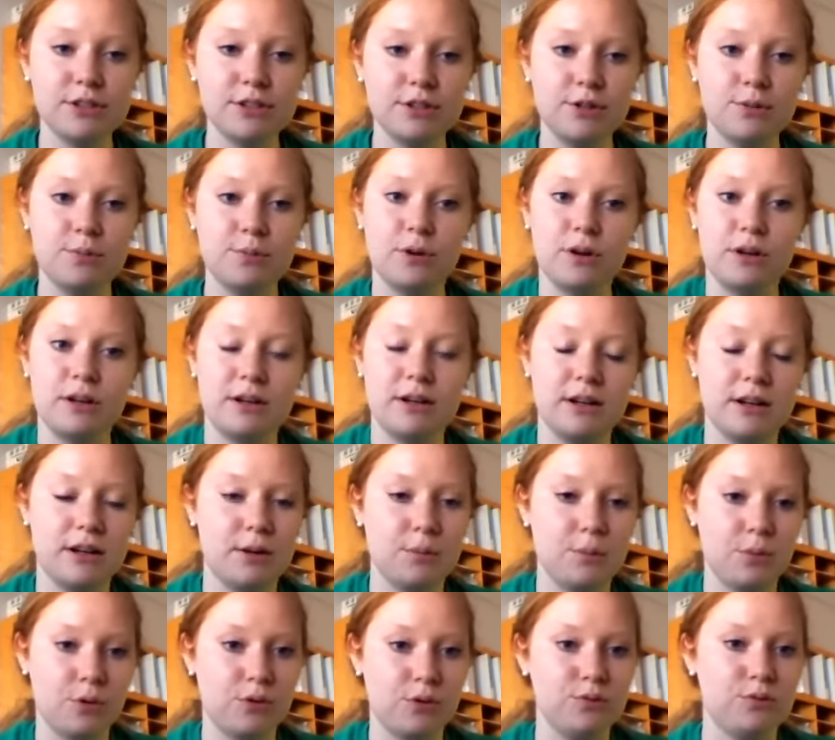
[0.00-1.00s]
So you put it
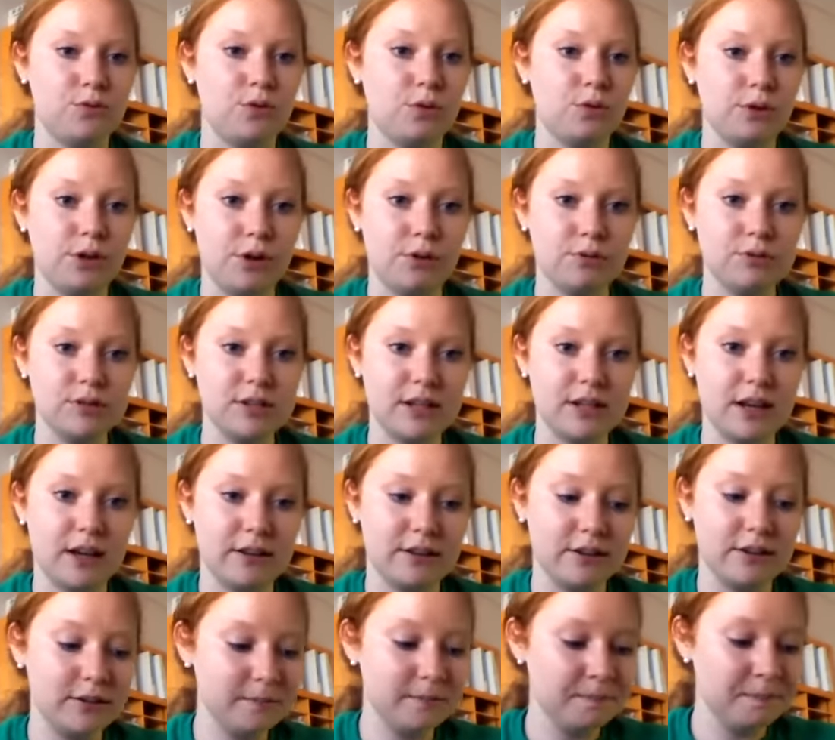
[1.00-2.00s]
in a portfolio
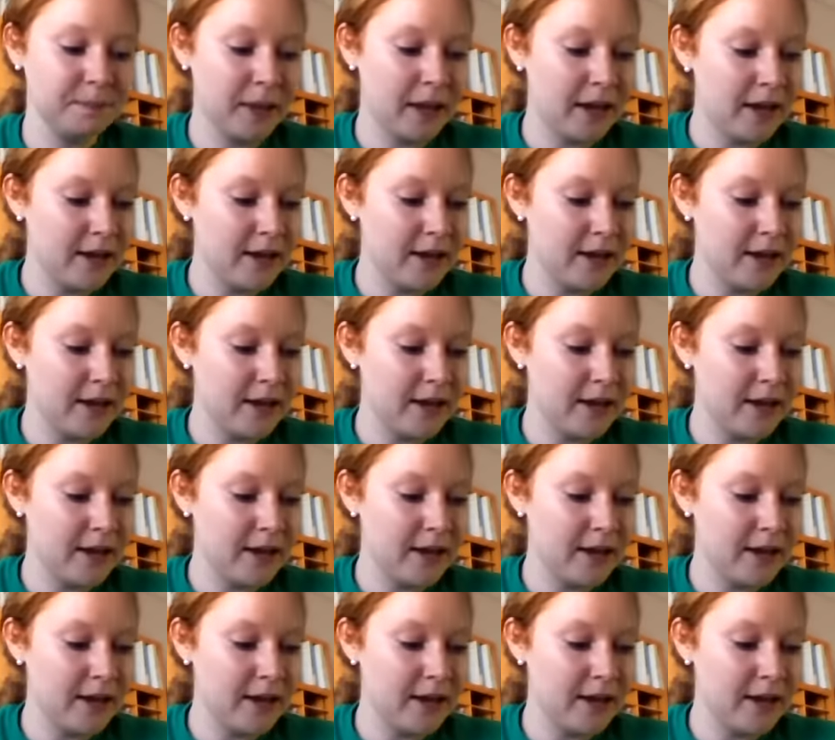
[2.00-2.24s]
together.